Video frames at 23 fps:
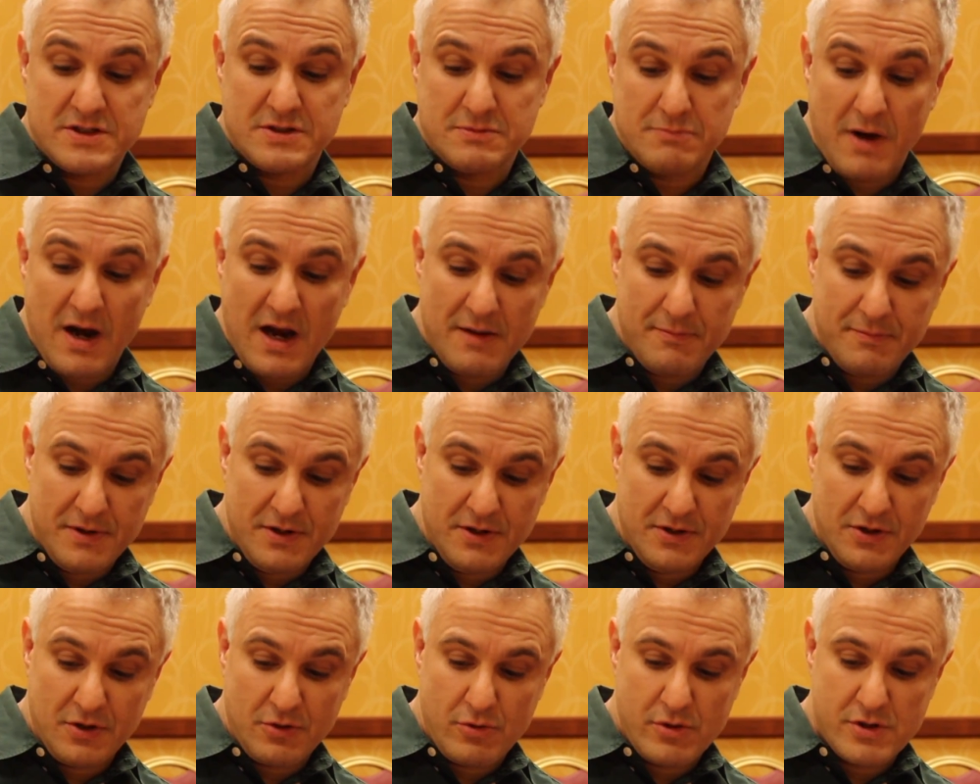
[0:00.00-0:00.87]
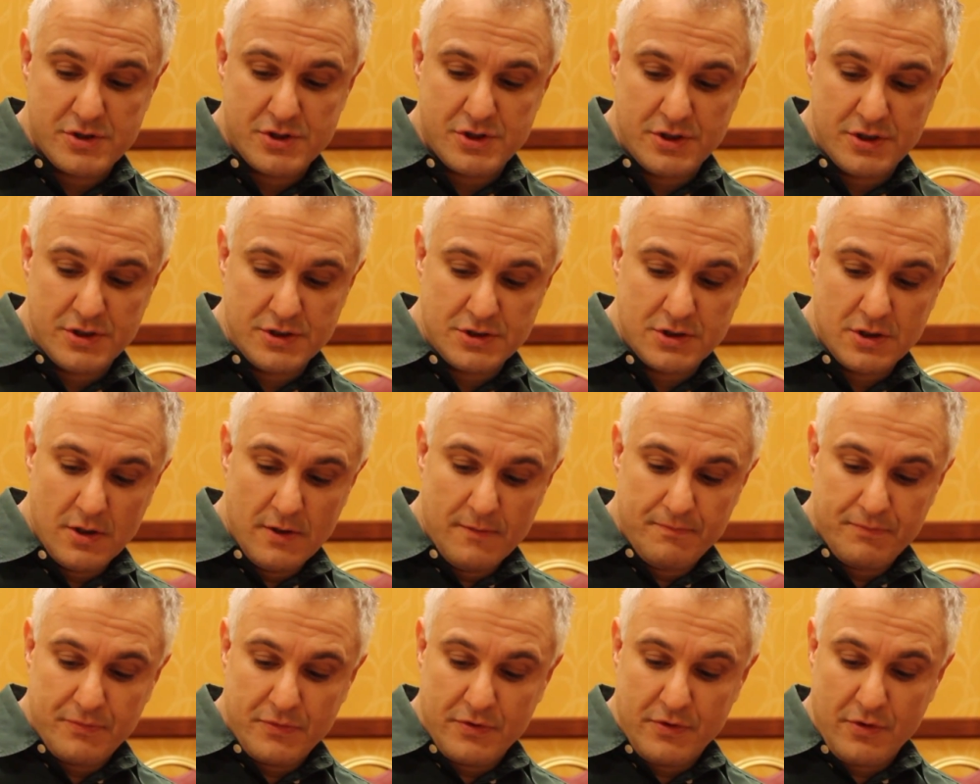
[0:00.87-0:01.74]
my opinion. The question
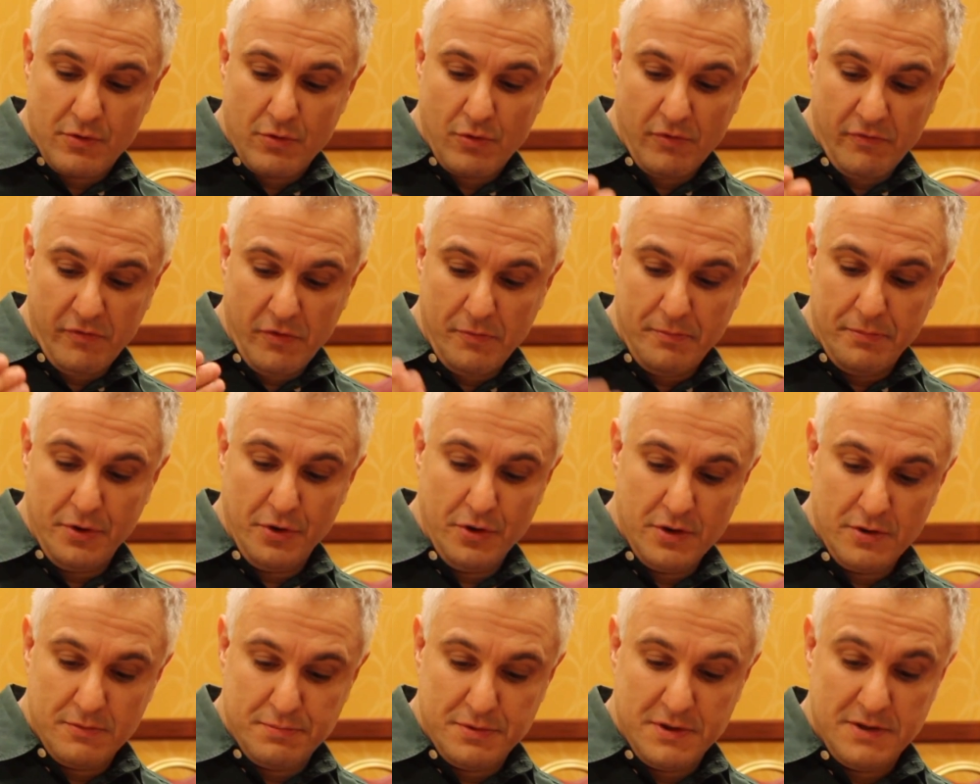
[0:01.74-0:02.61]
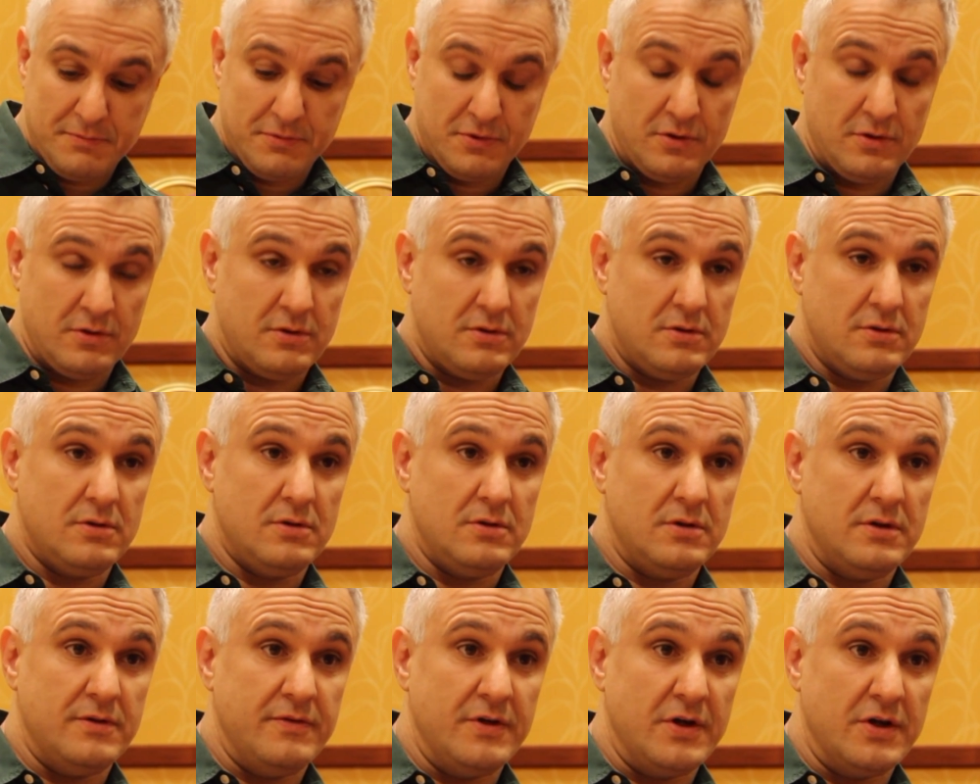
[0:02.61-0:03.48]
is, there are over 1 billion people
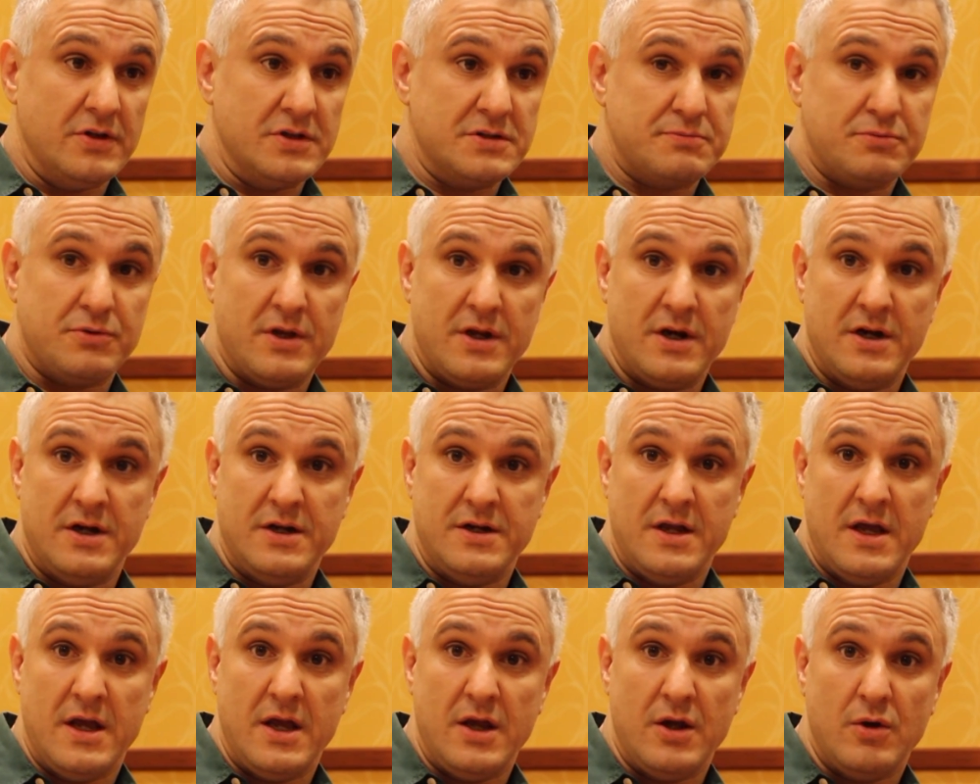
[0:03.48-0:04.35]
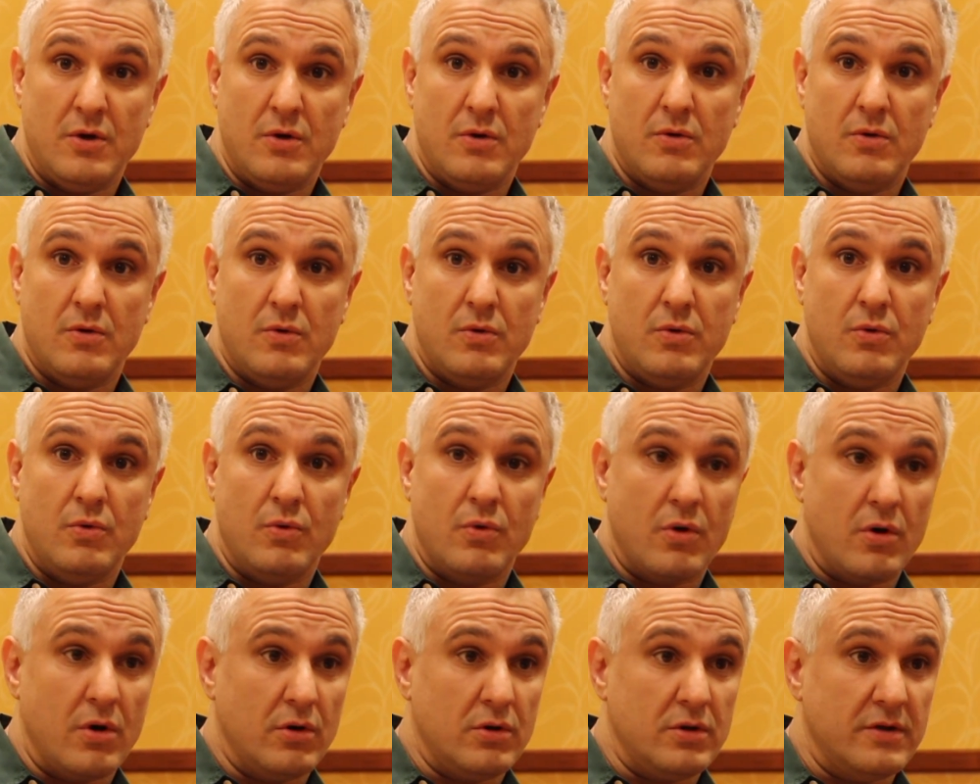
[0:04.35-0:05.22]
living on this planet a day who
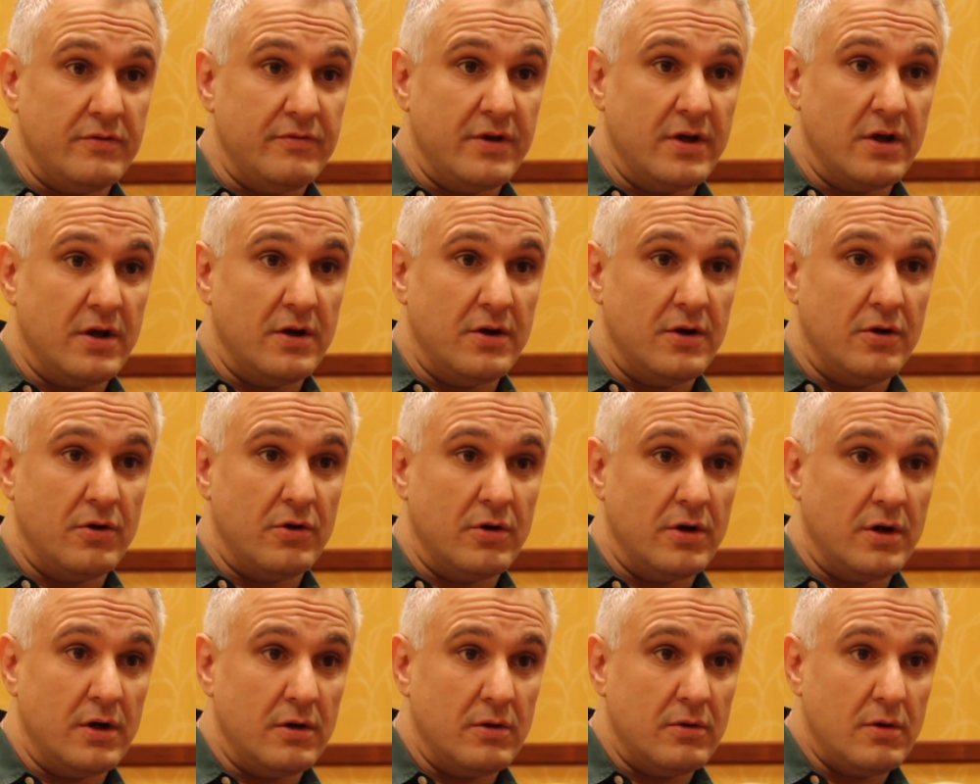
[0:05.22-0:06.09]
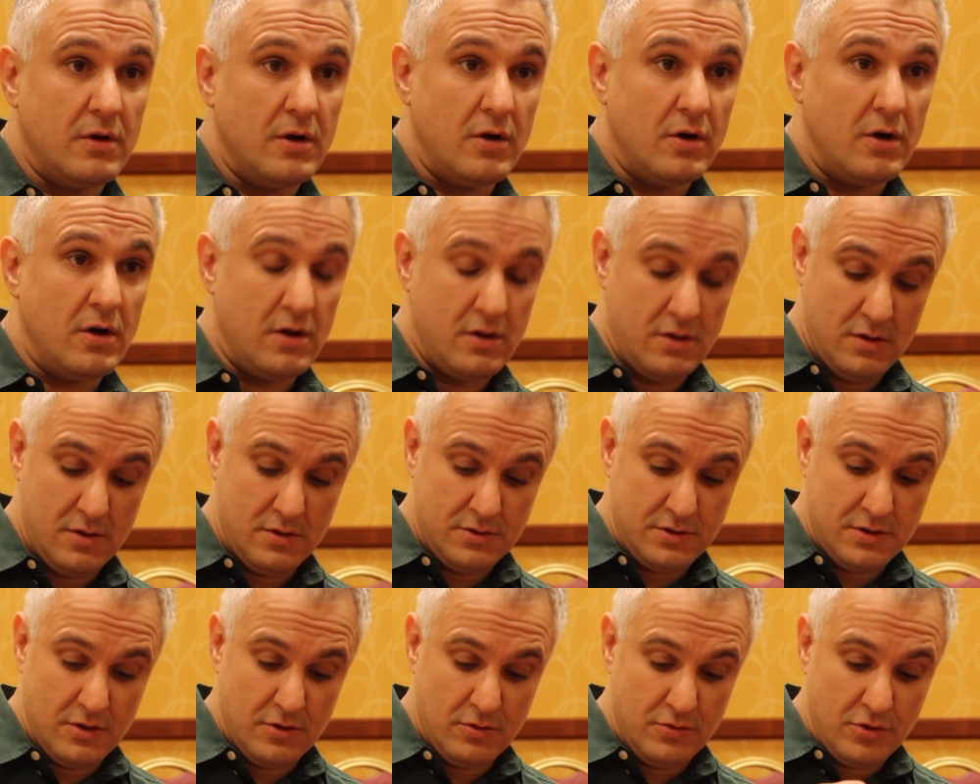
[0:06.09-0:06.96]
are living under
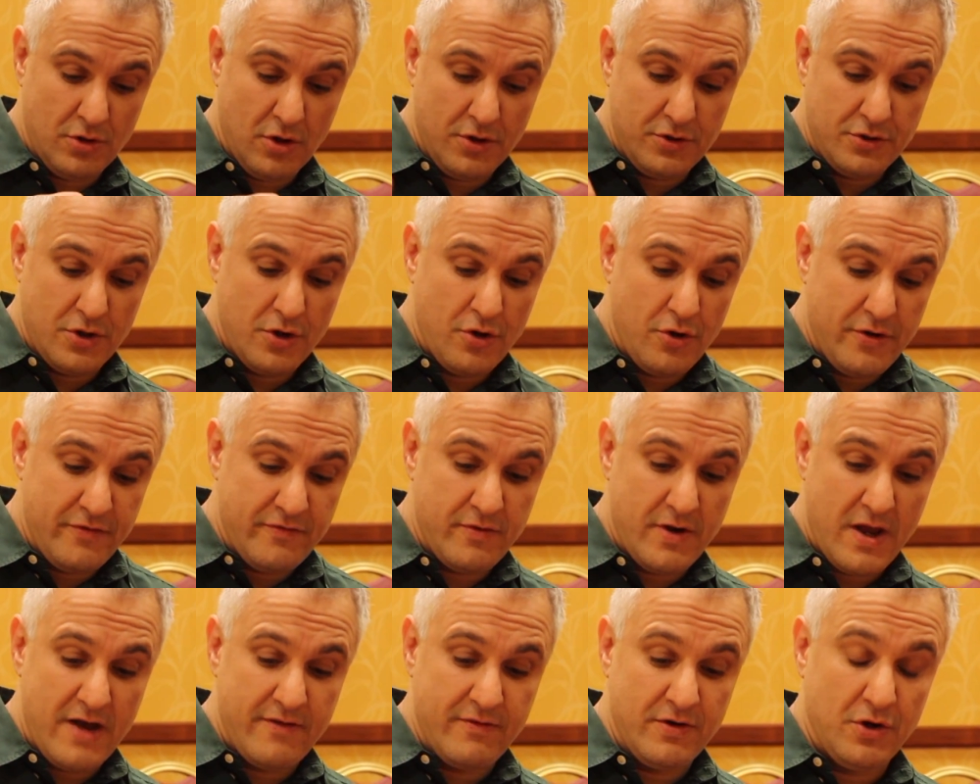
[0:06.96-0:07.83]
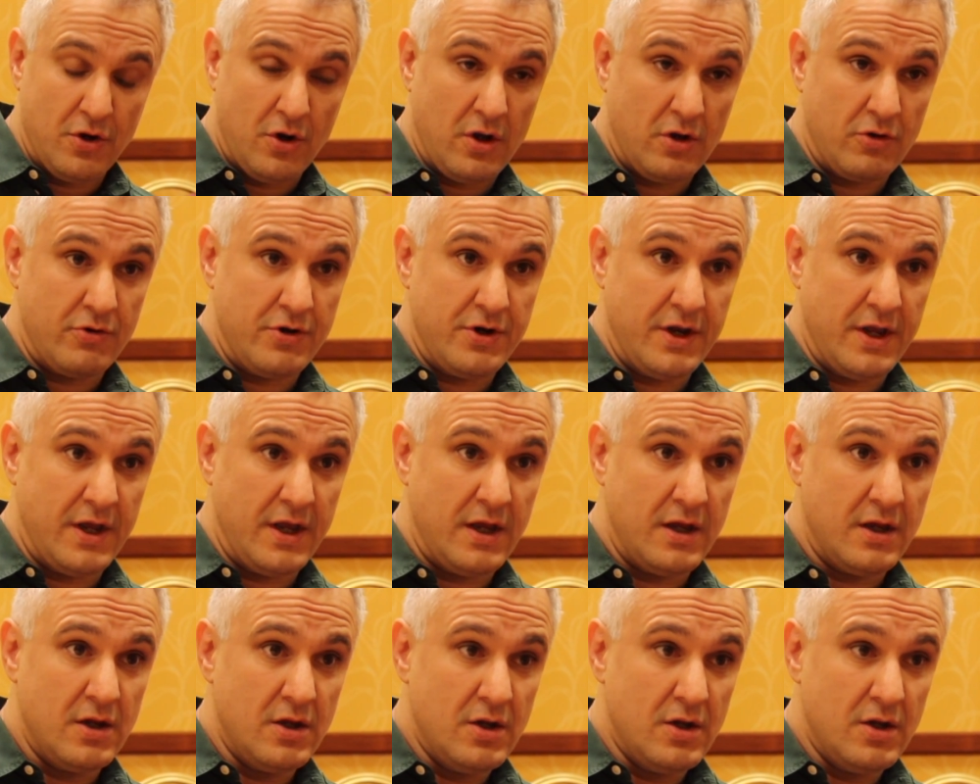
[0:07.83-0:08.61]
don't even have $1 a day.